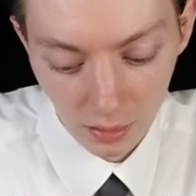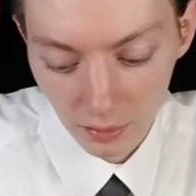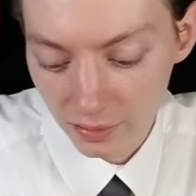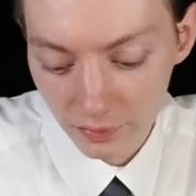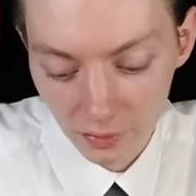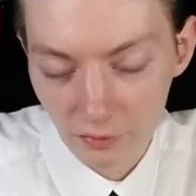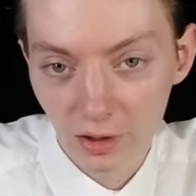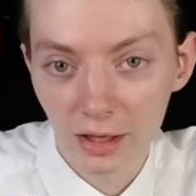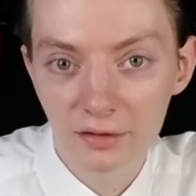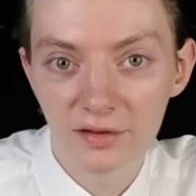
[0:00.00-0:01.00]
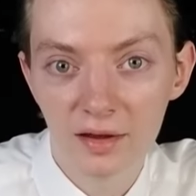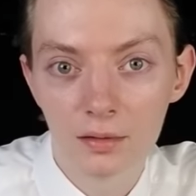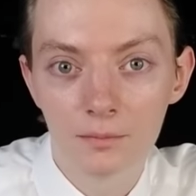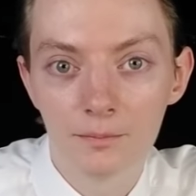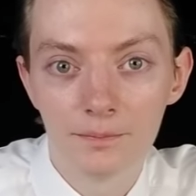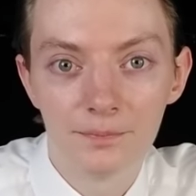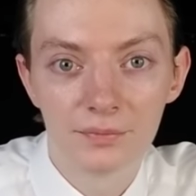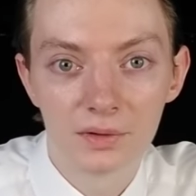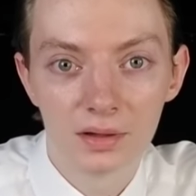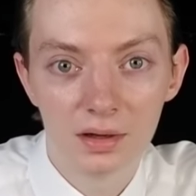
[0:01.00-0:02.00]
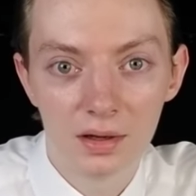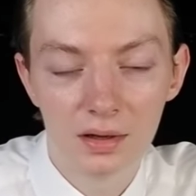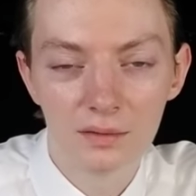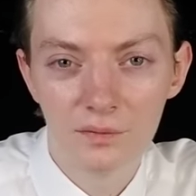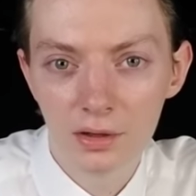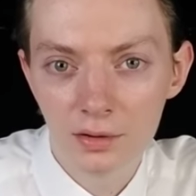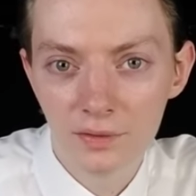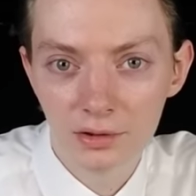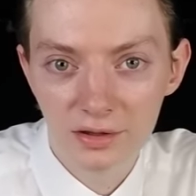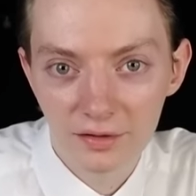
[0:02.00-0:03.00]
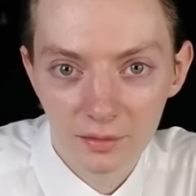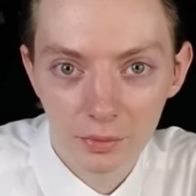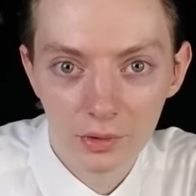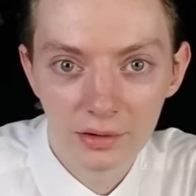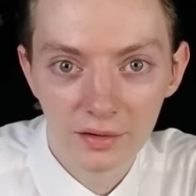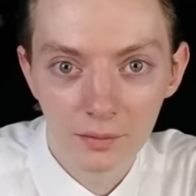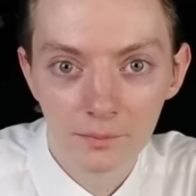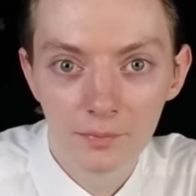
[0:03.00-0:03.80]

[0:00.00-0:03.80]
I'll give it a 3 out of 10. Again, very, very disappointing.